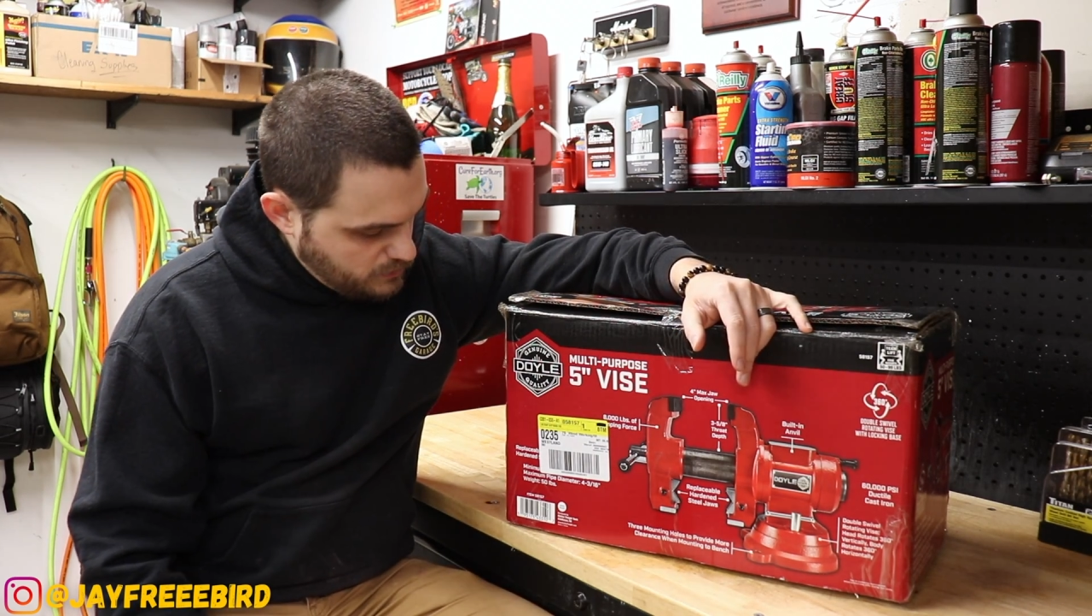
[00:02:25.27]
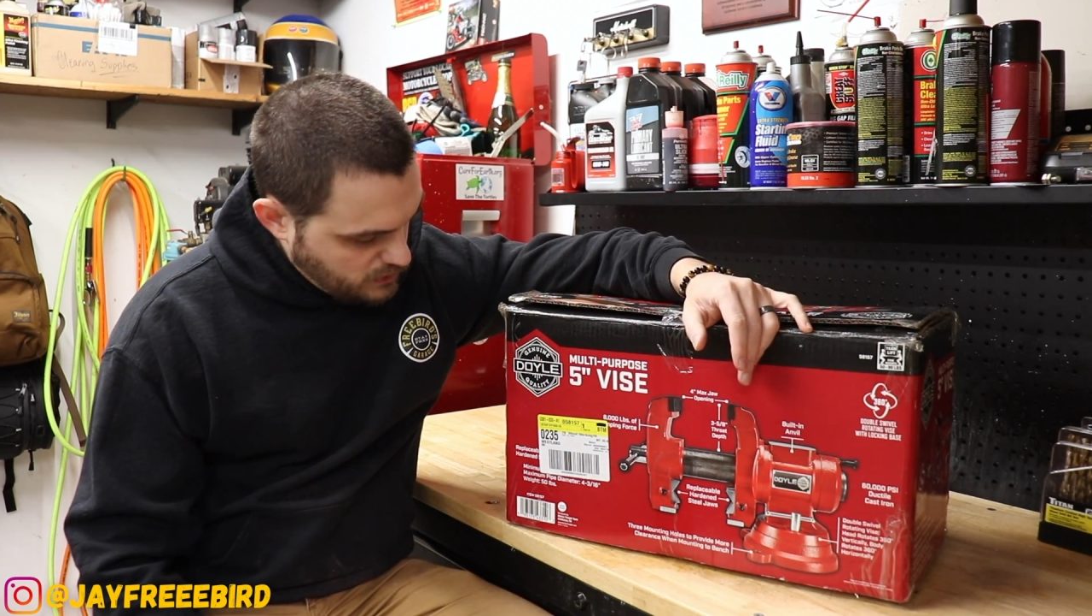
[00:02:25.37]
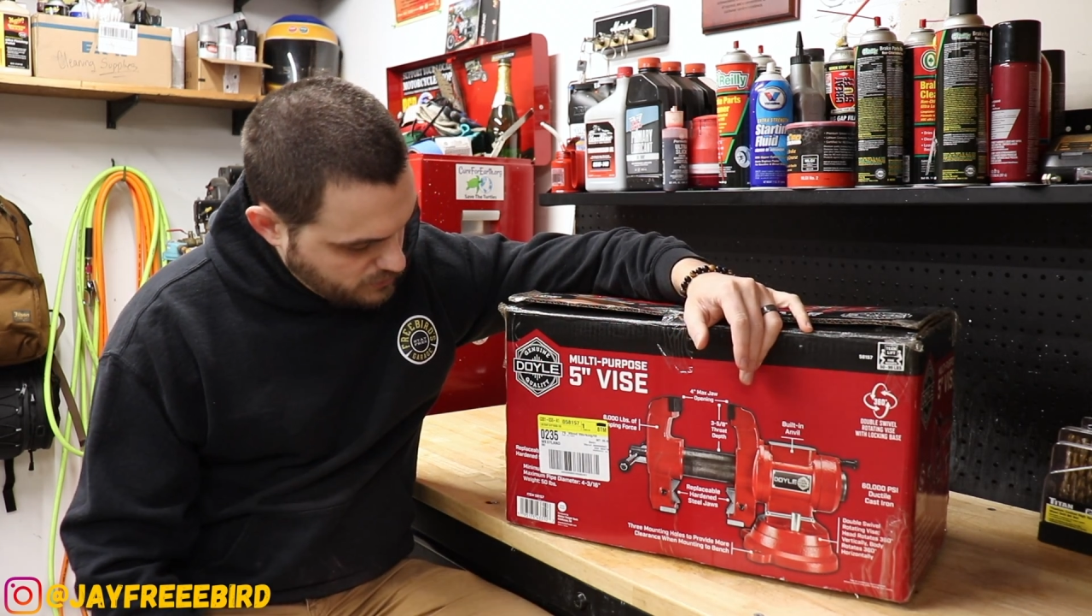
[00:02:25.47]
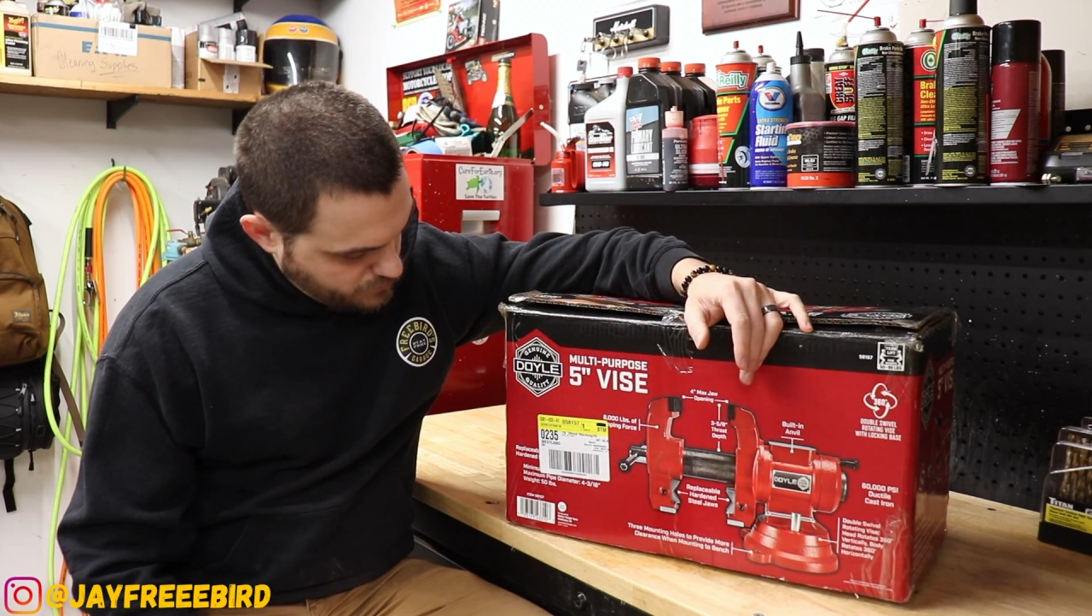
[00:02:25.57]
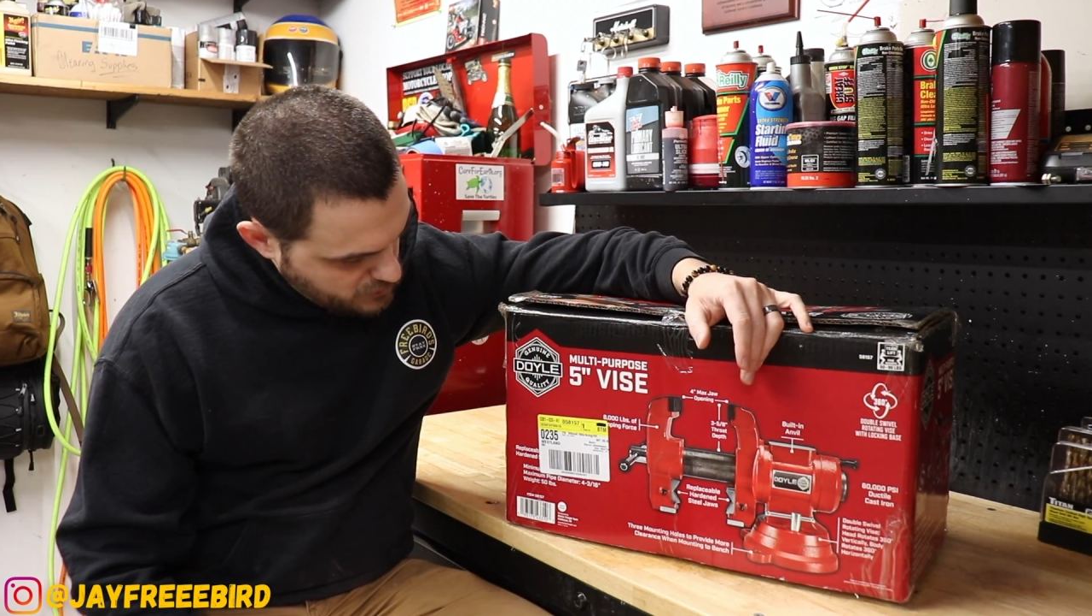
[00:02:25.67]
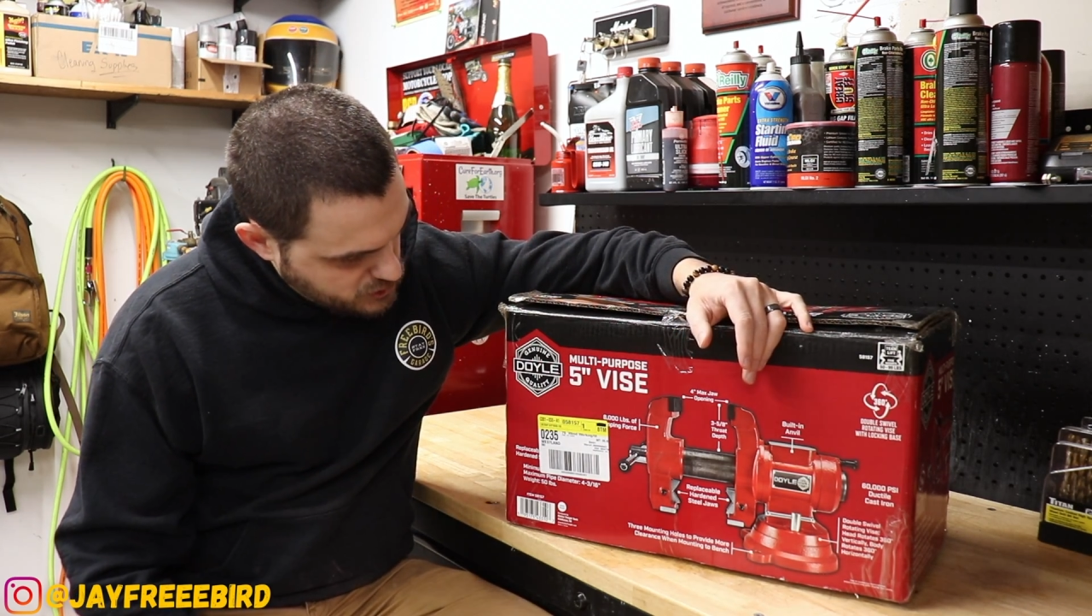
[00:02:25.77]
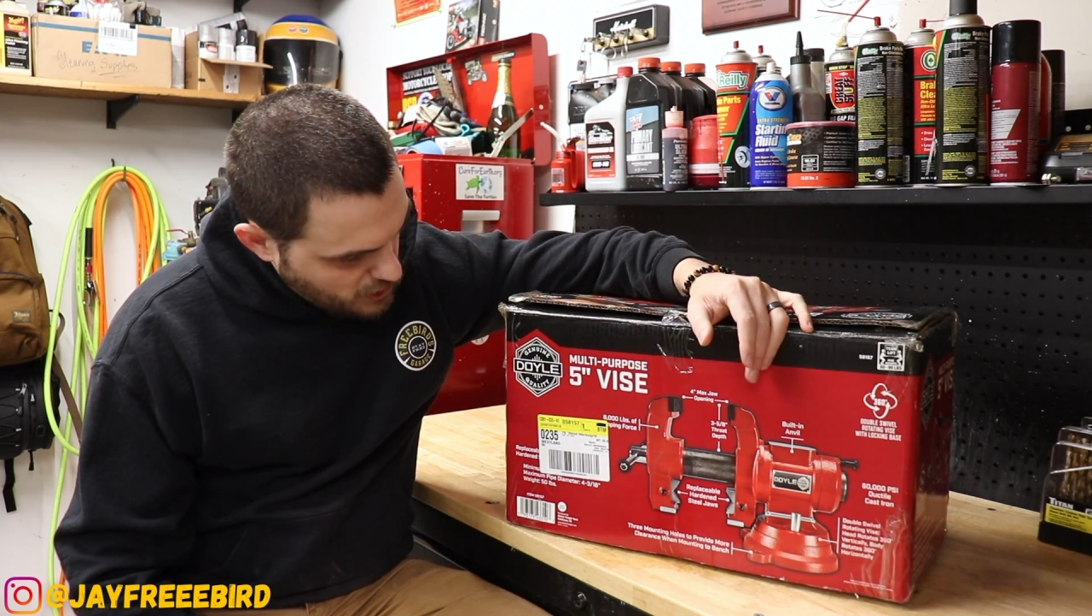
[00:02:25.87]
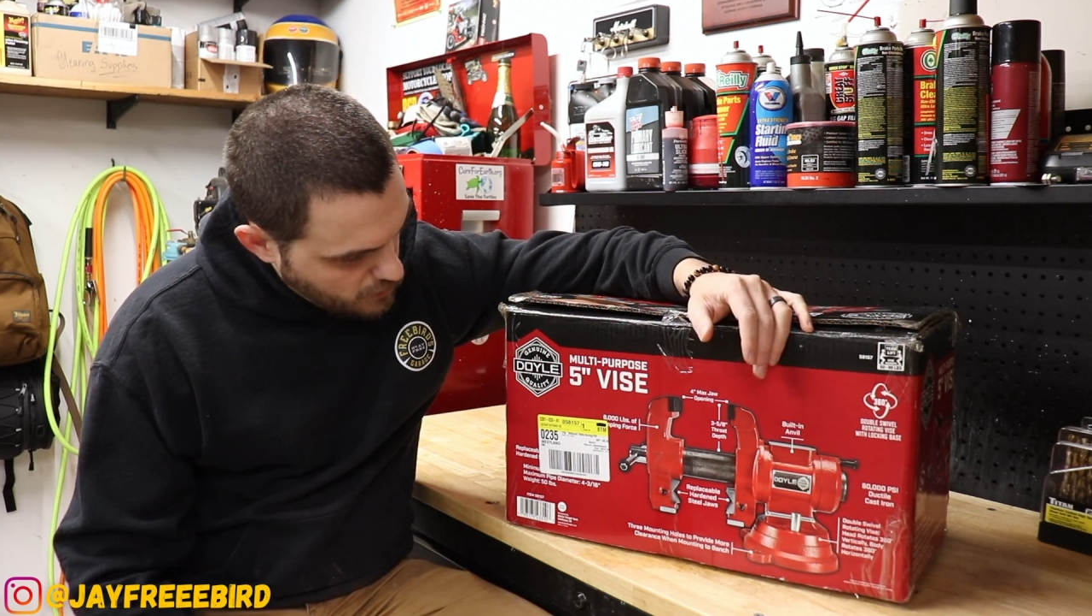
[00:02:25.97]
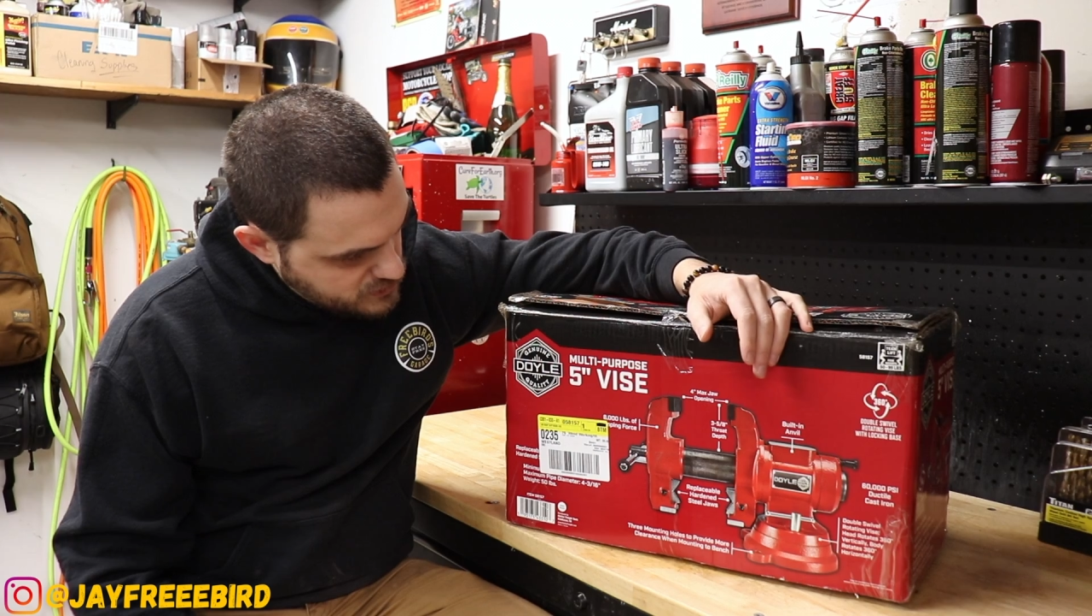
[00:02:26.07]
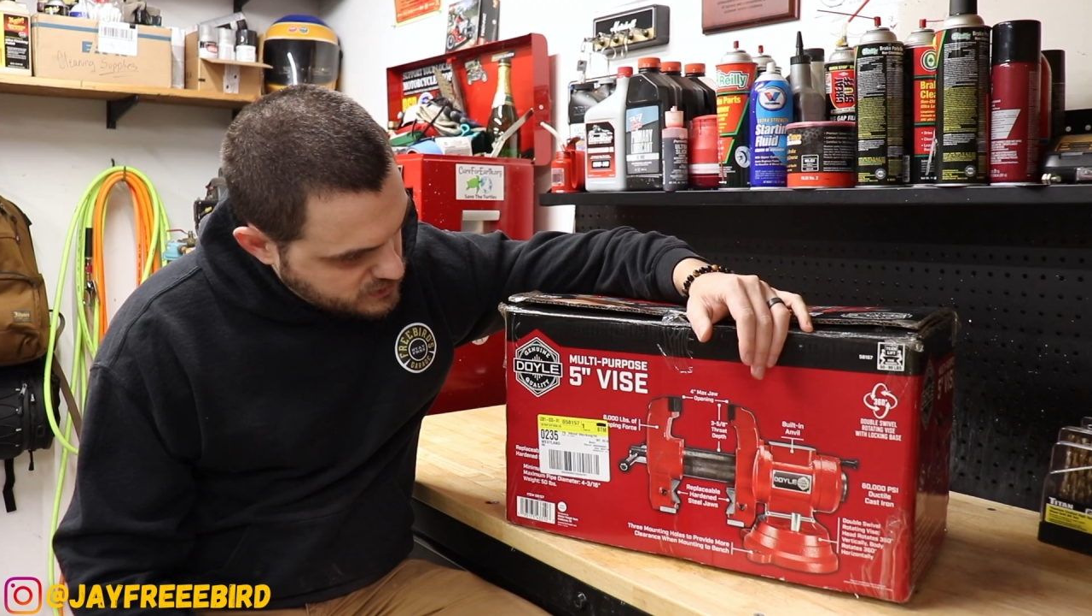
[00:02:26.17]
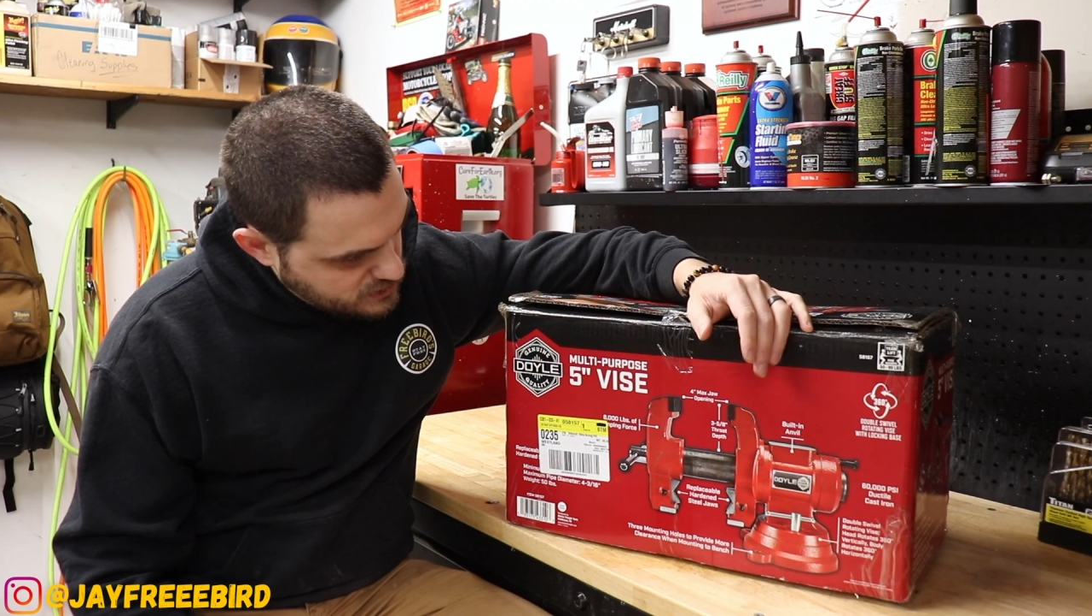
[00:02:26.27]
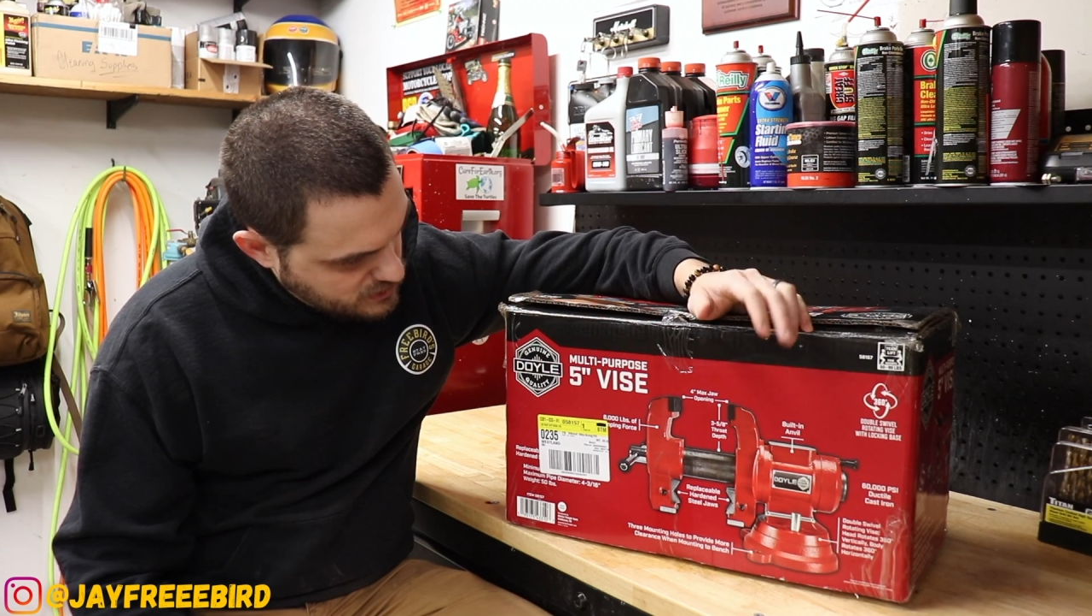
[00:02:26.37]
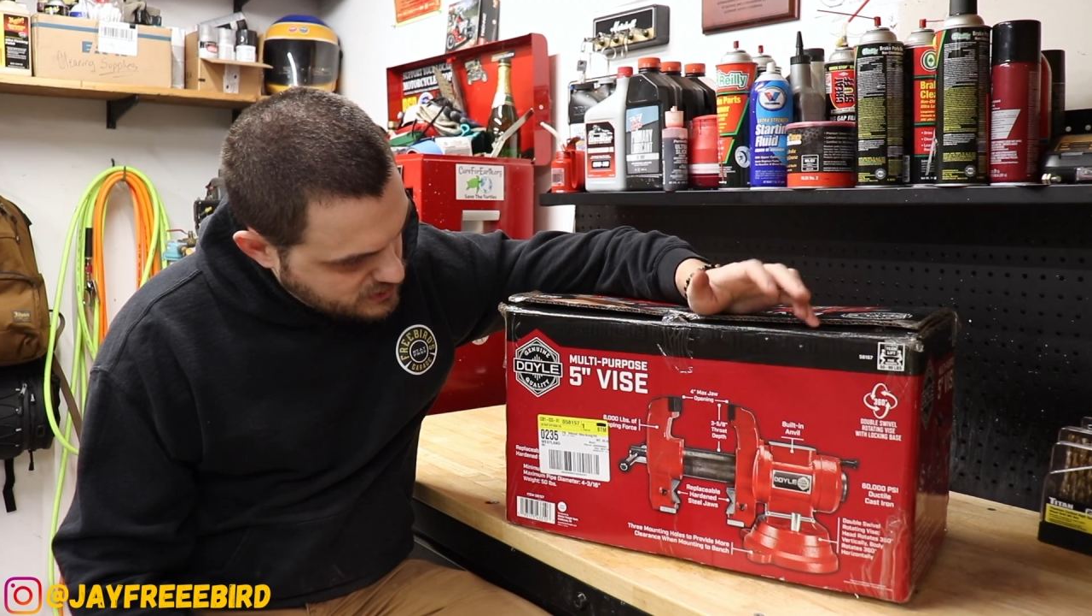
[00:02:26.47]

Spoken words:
But pretty stoked.